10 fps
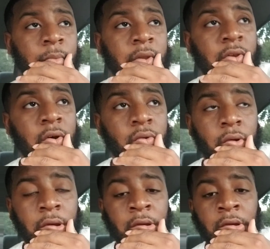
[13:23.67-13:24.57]
So,
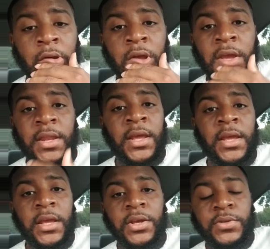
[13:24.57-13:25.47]
and then
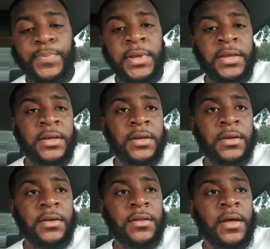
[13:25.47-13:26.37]

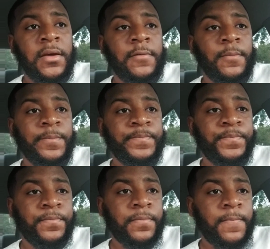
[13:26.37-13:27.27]
ESPN, like,
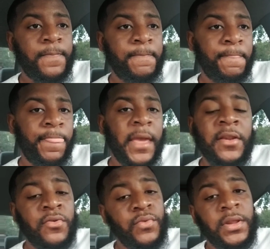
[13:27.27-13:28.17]
they
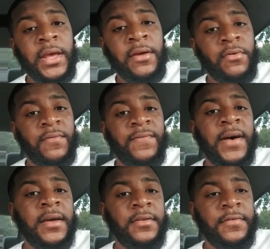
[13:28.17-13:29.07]
don't really have no
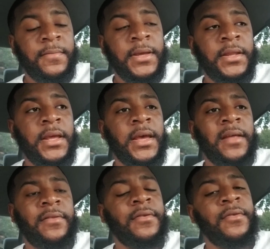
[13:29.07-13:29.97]
fighters, man. They
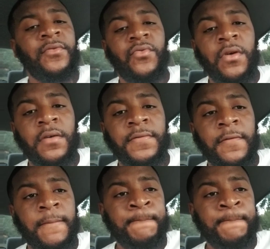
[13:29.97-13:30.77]
got Terrence Crawford.